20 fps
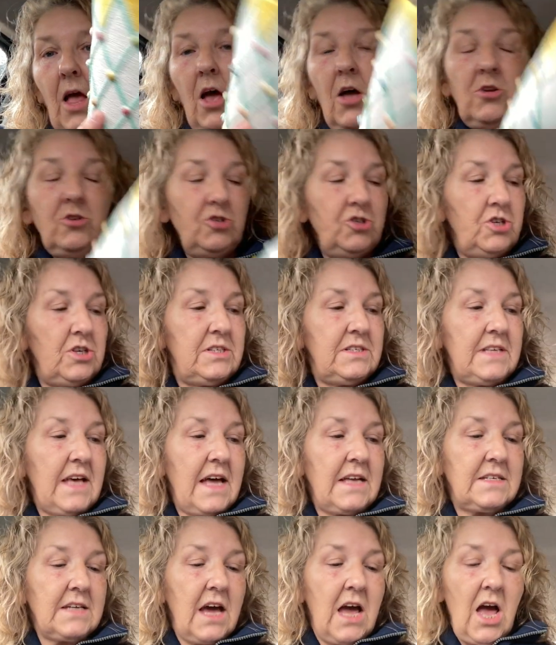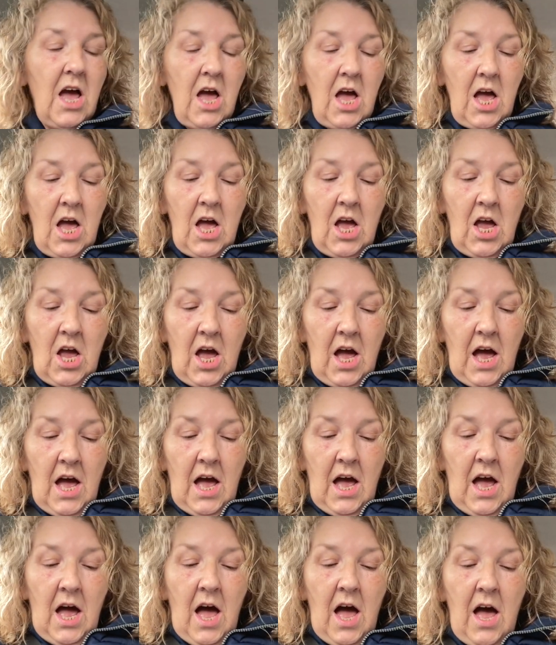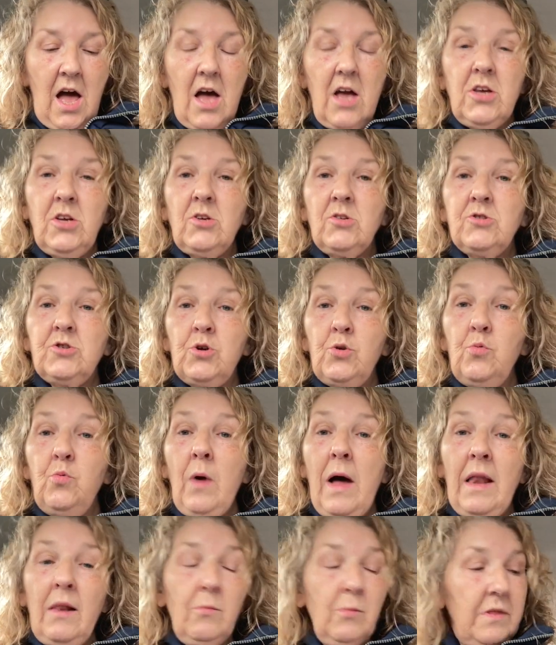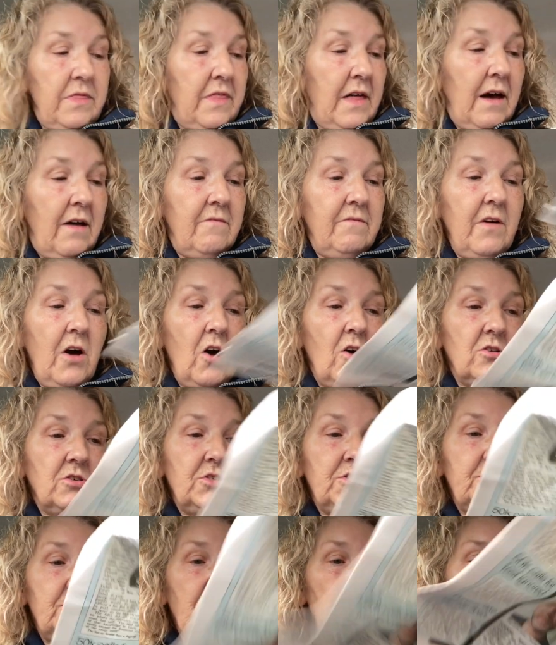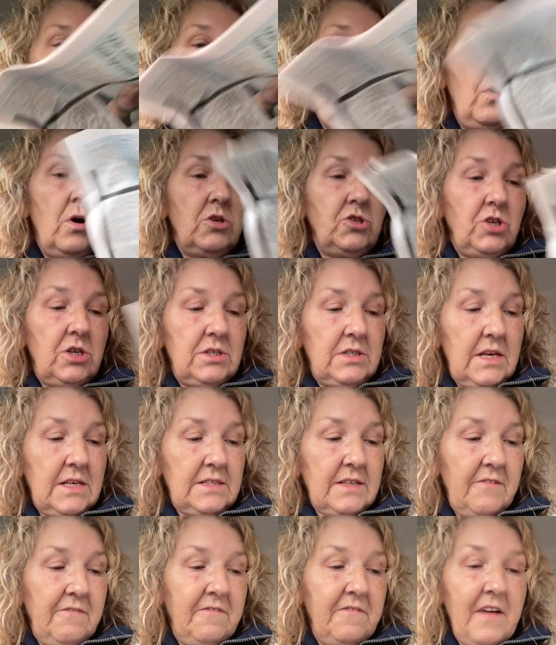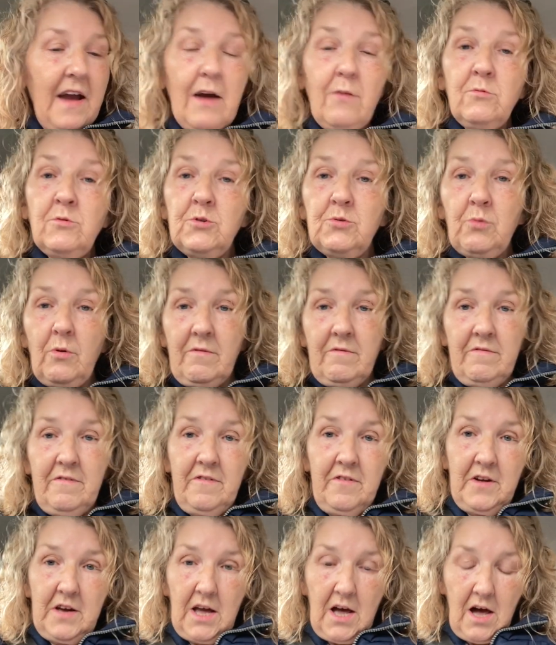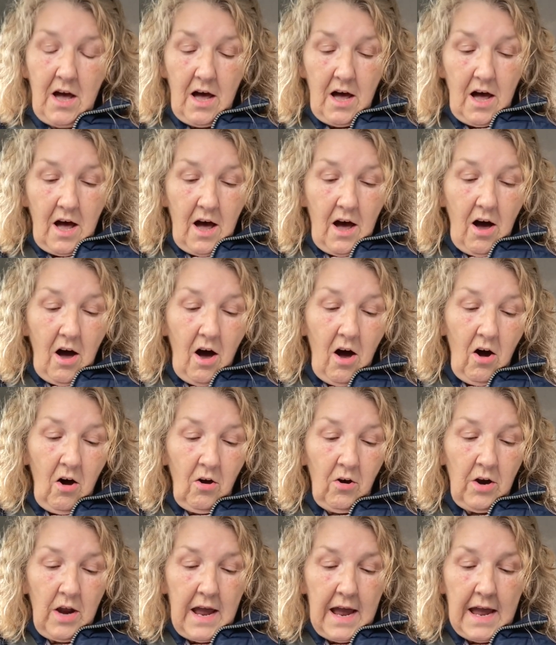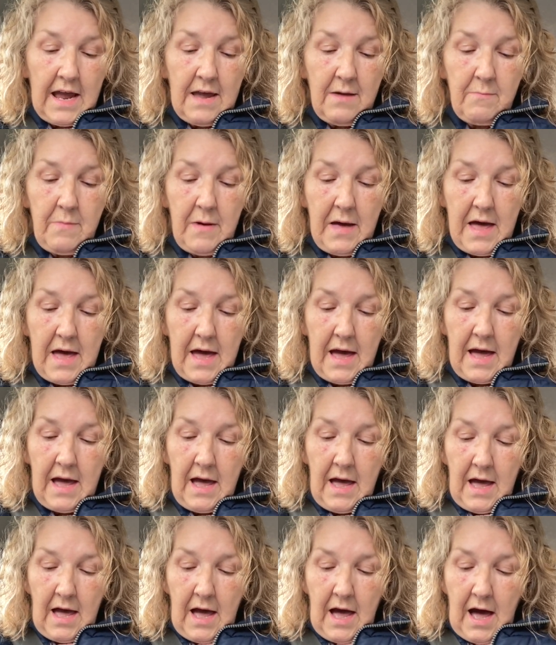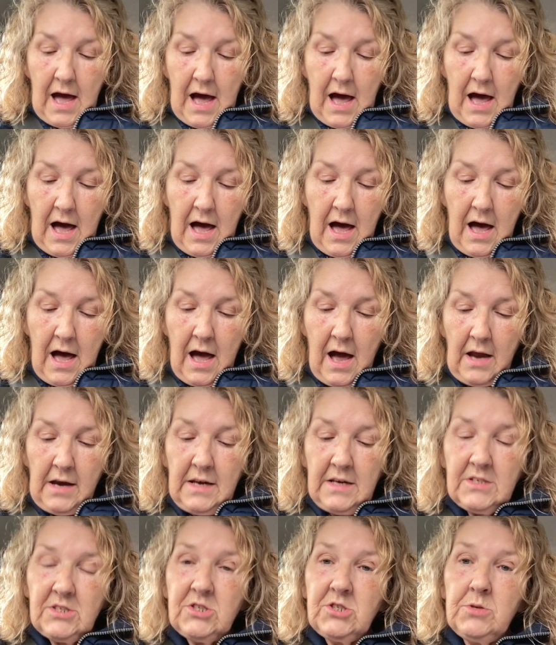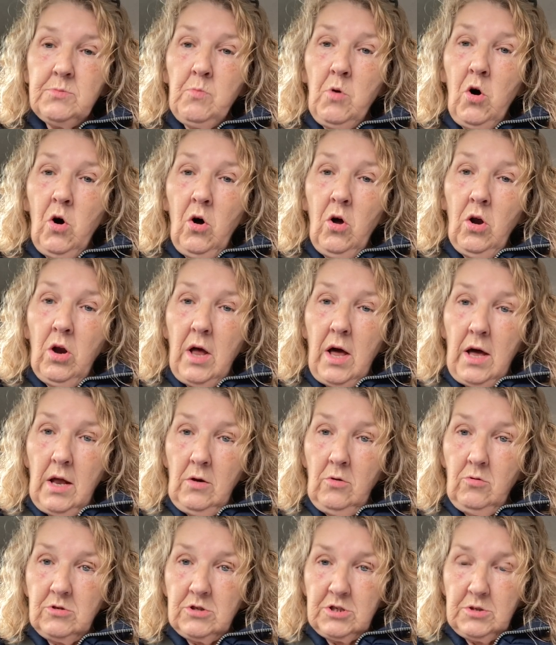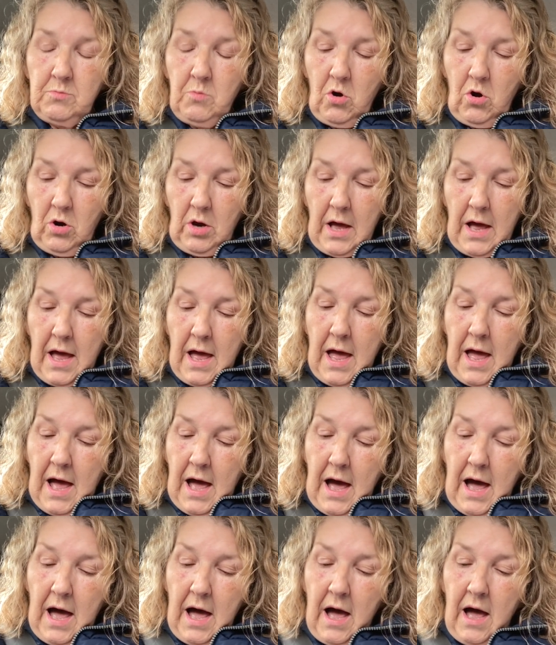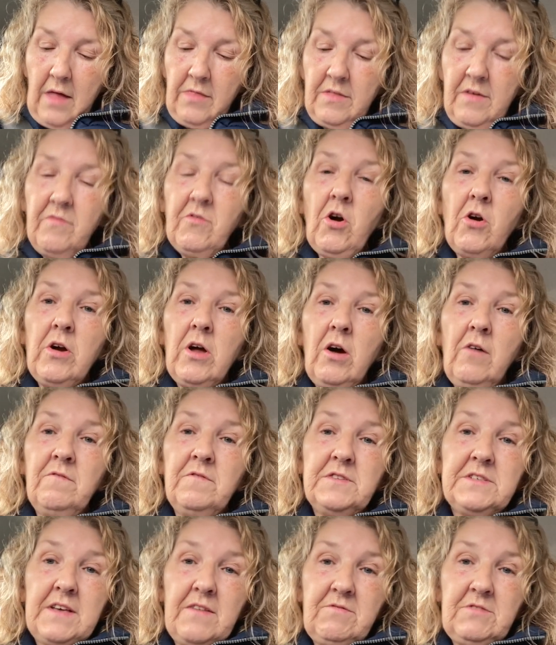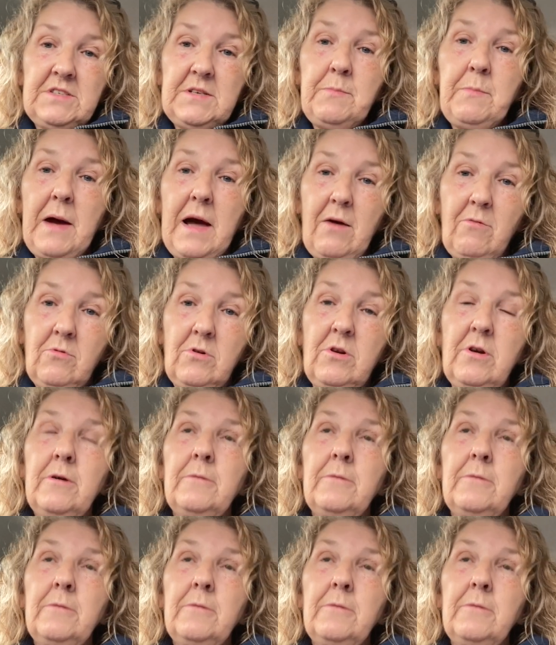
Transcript: And she said, uh, you'll do well with that vase, Sue. She says, I found one for you on eBay, uh, and it's smaller, it looks smaller, uh, and they've got it on seventy pounds.